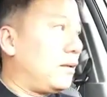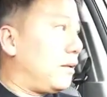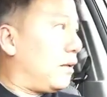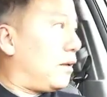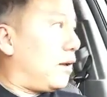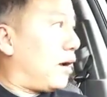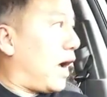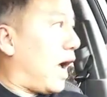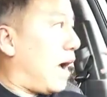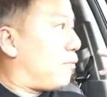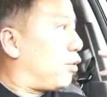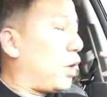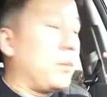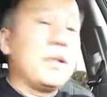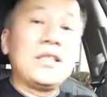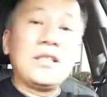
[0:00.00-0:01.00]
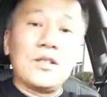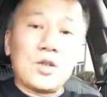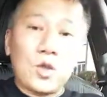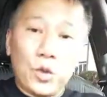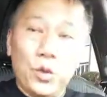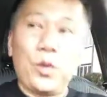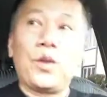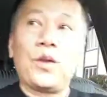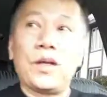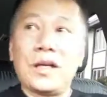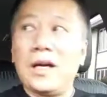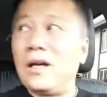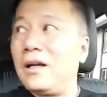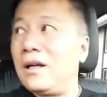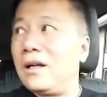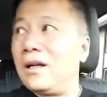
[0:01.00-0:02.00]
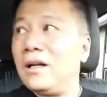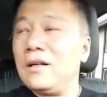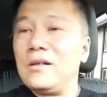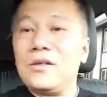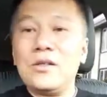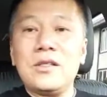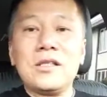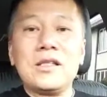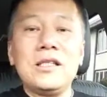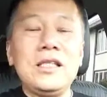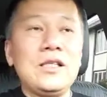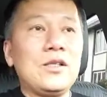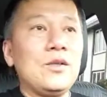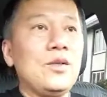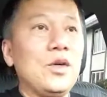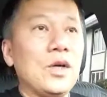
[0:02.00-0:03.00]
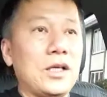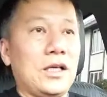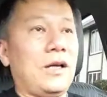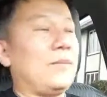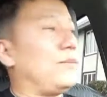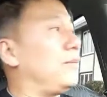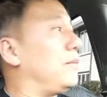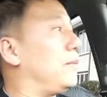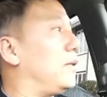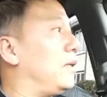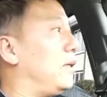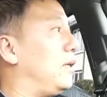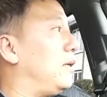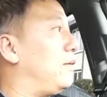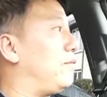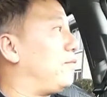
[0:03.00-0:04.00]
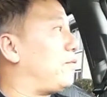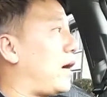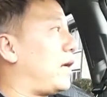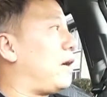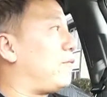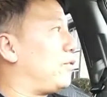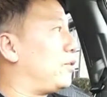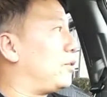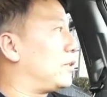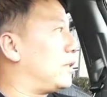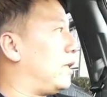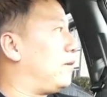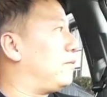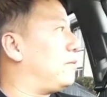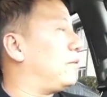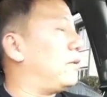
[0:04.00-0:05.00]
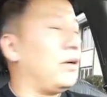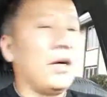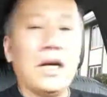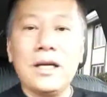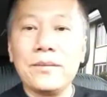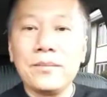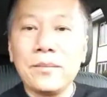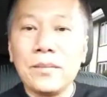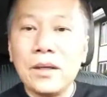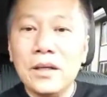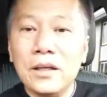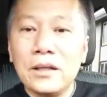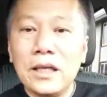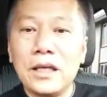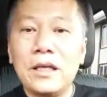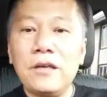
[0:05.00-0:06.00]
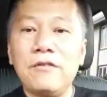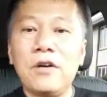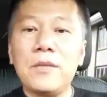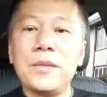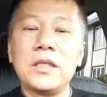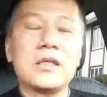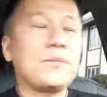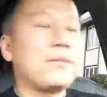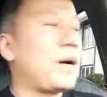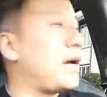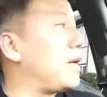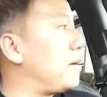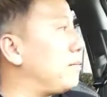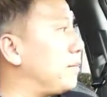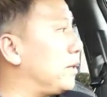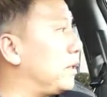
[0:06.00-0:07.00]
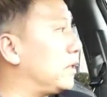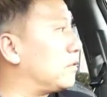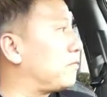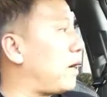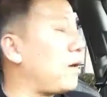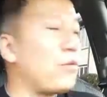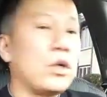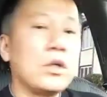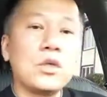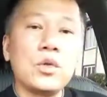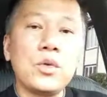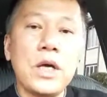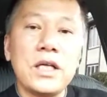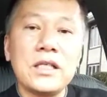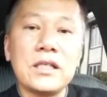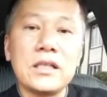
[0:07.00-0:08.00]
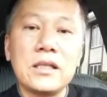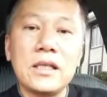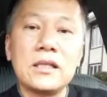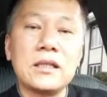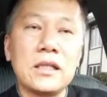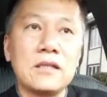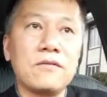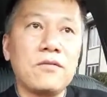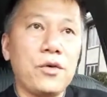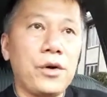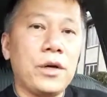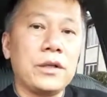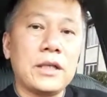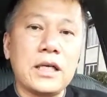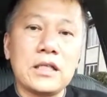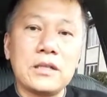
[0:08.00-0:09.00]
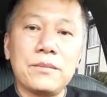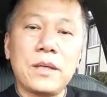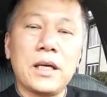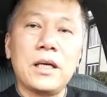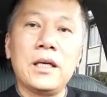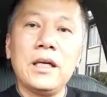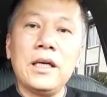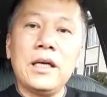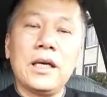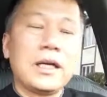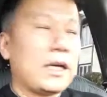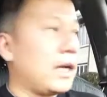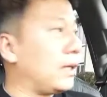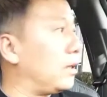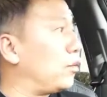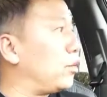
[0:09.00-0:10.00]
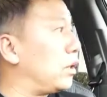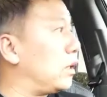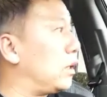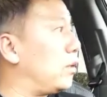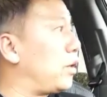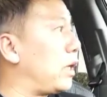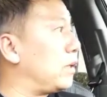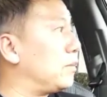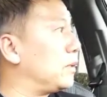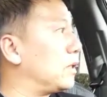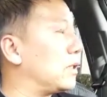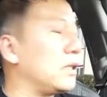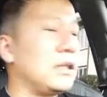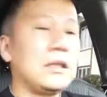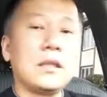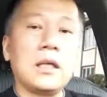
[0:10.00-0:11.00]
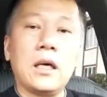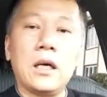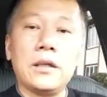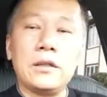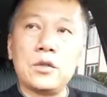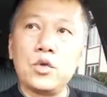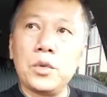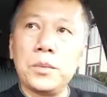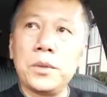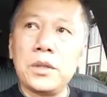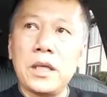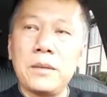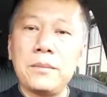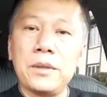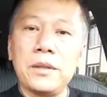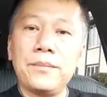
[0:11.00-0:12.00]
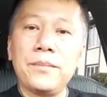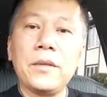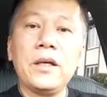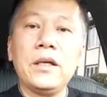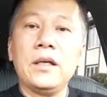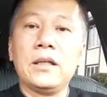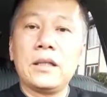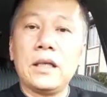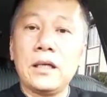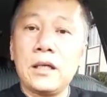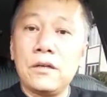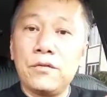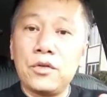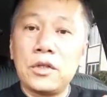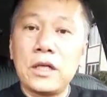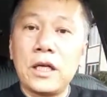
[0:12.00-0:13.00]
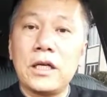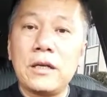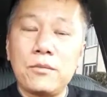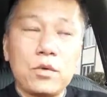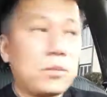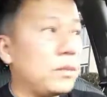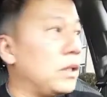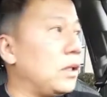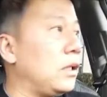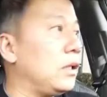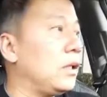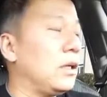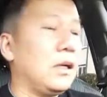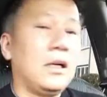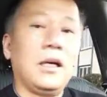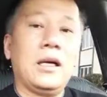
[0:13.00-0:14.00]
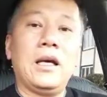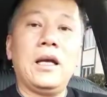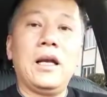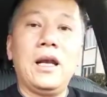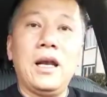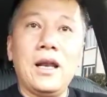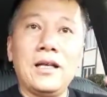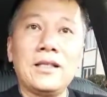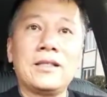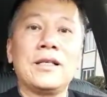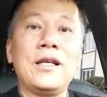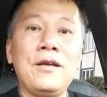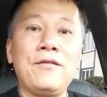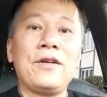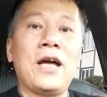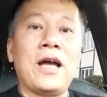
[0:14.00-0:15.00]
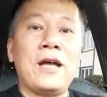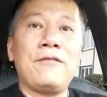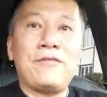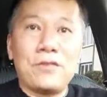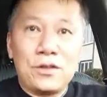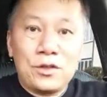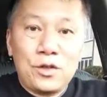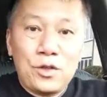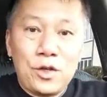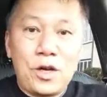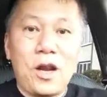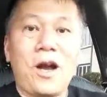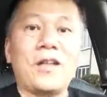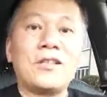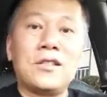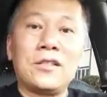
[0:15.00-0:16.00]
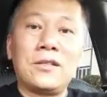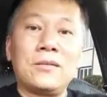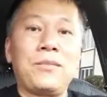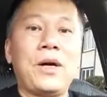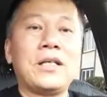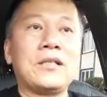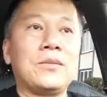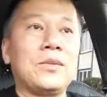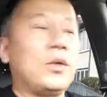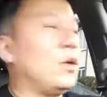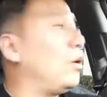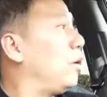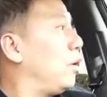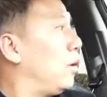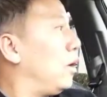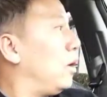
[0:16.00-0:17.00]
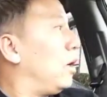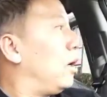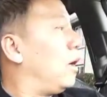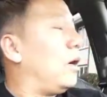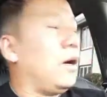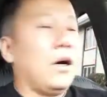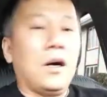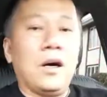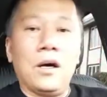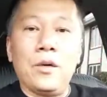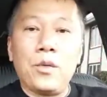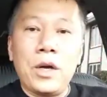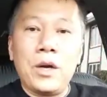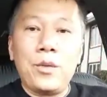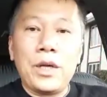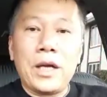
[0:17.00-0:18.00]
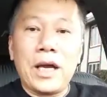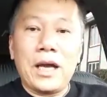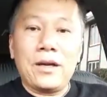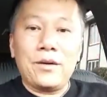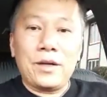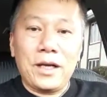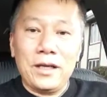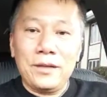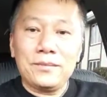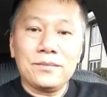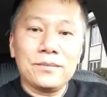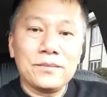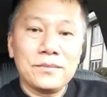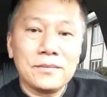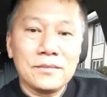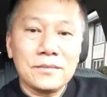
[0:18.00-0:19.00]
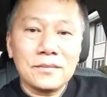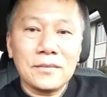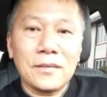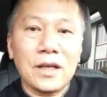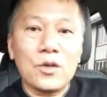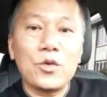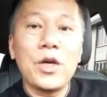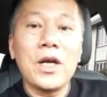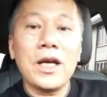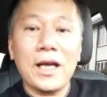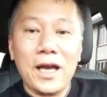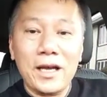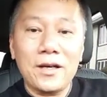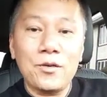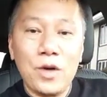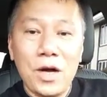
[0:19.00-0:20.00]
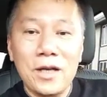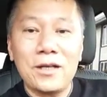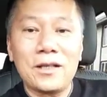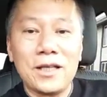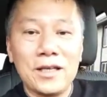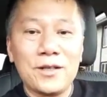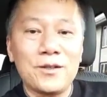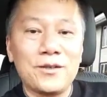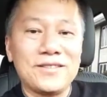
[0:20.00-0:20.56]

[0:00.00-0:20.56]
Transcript: I'm rambling the truth, okay? You just need to look it up and find out for yourself, all right? Thank you very much. My number is 512-8664. That's my Kangen Water Machine distributor number. Thank you for signing up with me, and let's live life to the largest possible way we can, okay? Drink Kangen Water. Thank you.